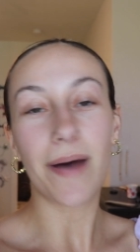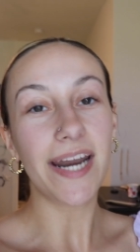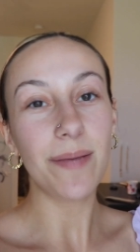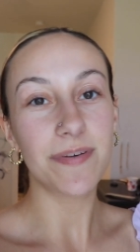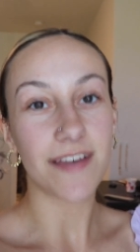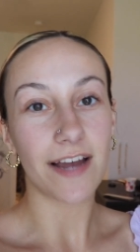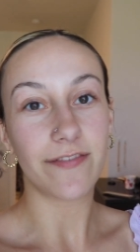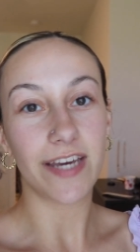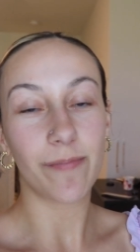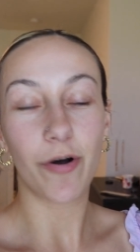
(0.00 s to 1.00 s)
My name is
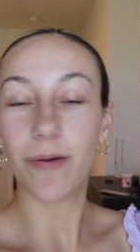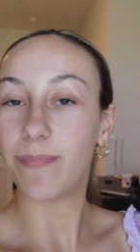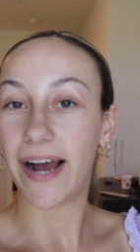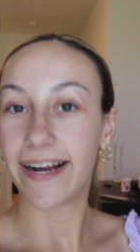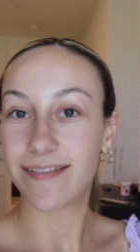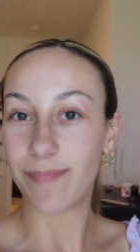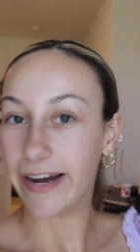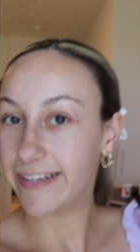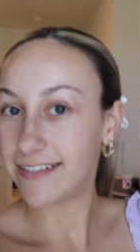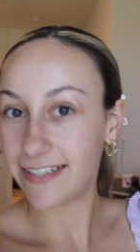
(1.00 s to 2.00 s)
Ivy and welcome back to
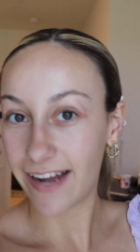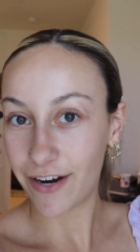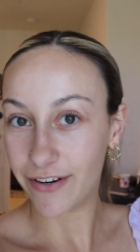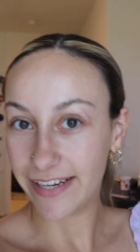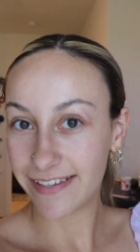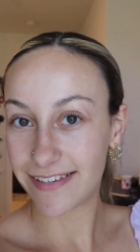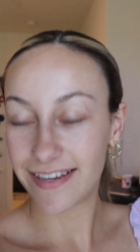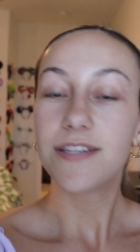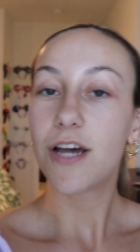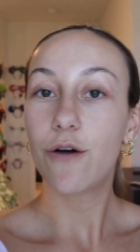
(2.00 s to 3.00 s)
my Disney
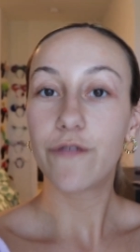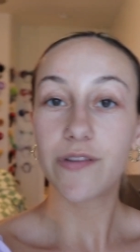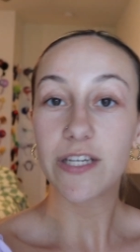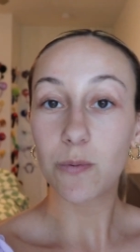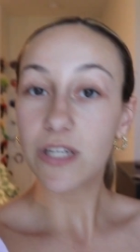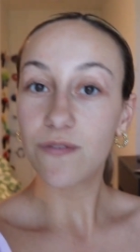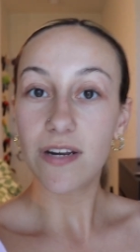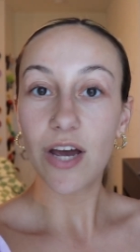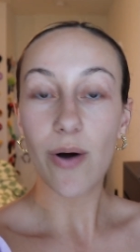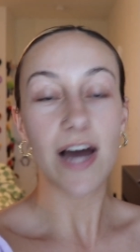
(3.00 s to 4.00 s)
Diaries. So for this week's
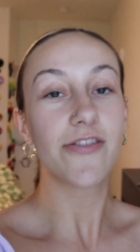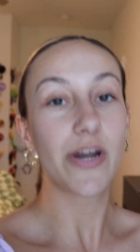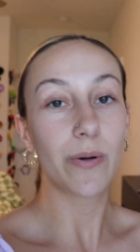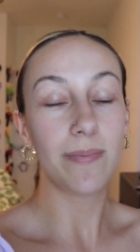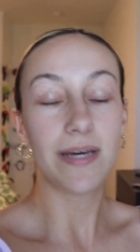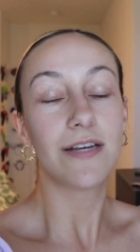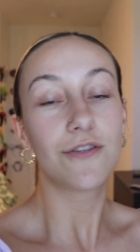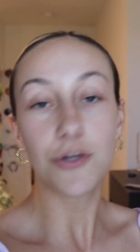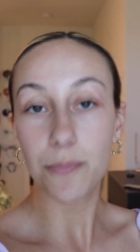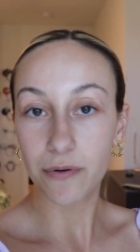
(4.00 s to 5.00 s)
video, I thought it would be
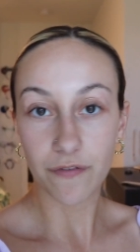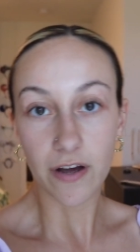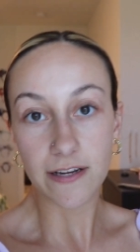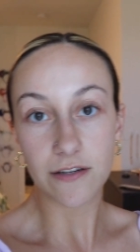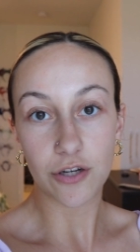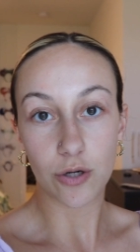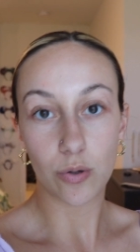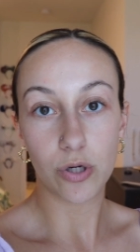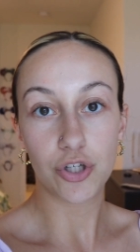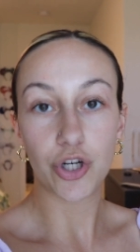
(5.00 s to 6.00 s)
super fun
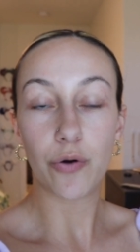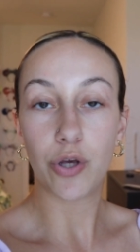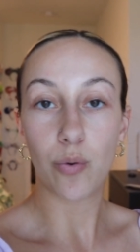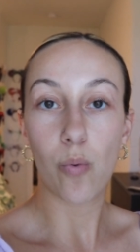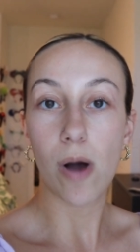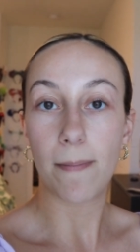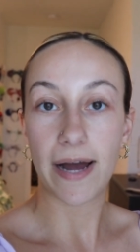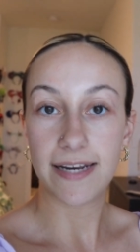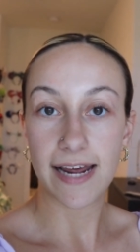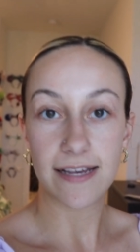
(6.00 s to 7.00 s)
to show you what
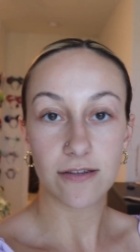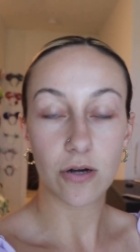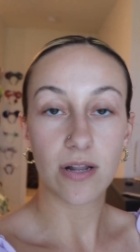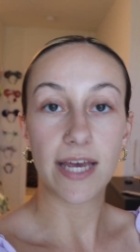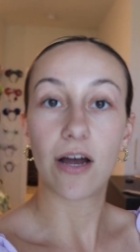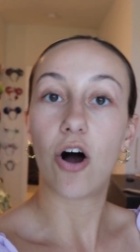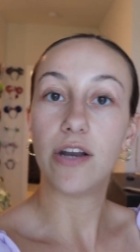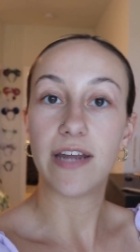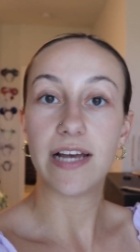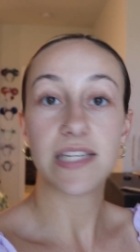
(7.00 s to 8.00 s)
my days look like
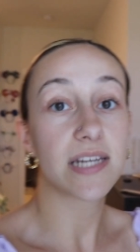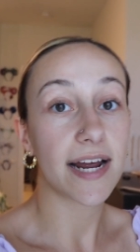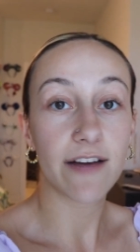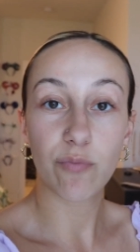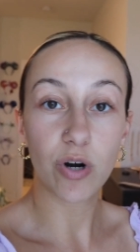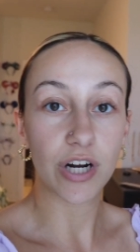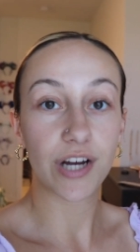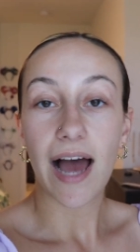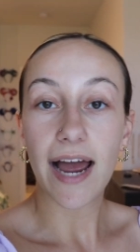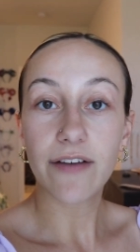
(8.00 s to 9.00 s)
on days that I have
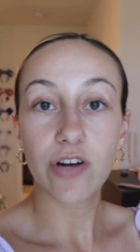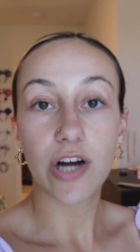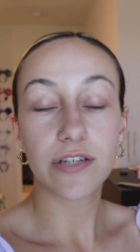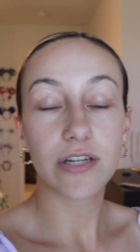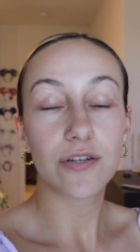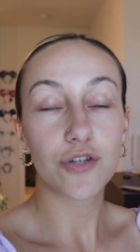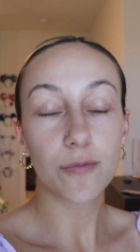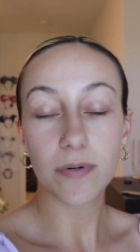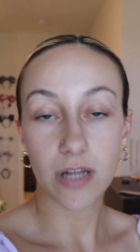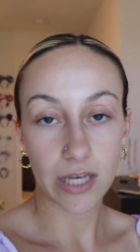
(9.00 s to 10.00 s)
work. I have gotten
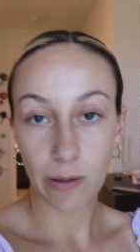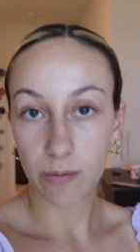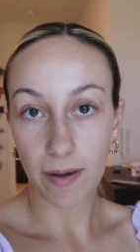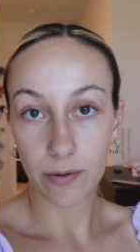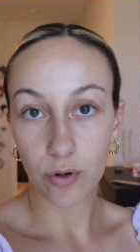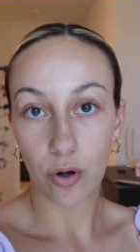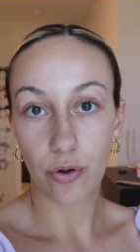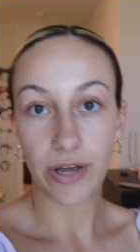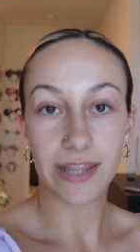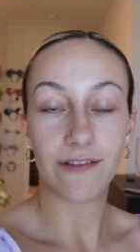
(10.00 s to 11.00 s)
super lucky with my
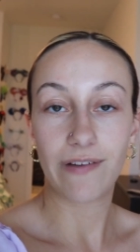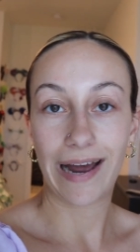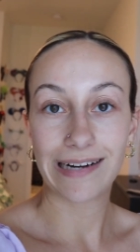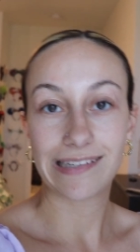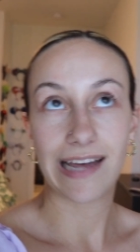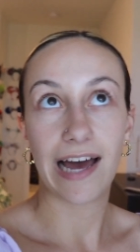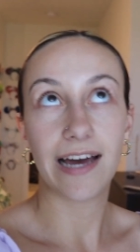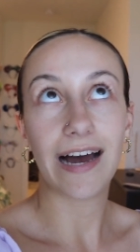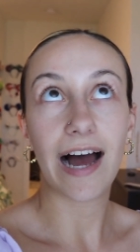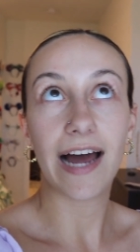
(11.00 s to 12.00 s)
role in the fact
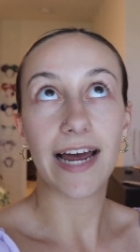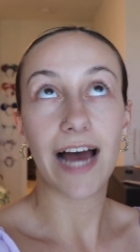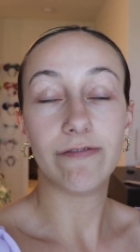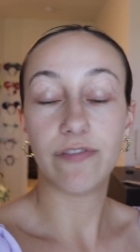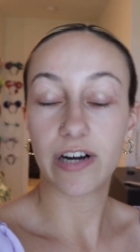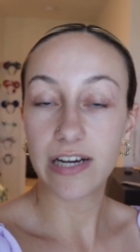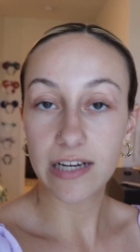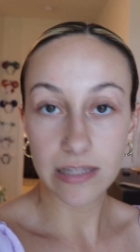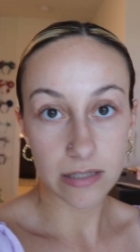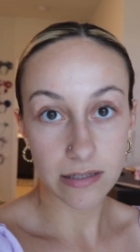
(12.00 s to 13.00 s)
that I have a very
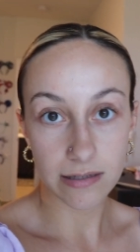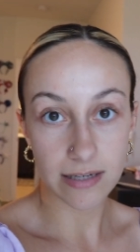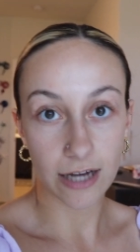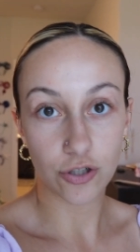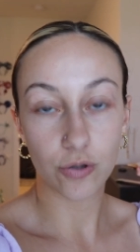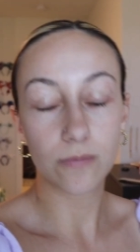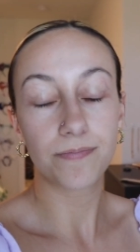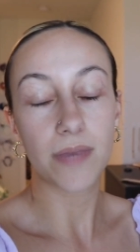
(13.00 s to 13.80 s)
consistent schedule.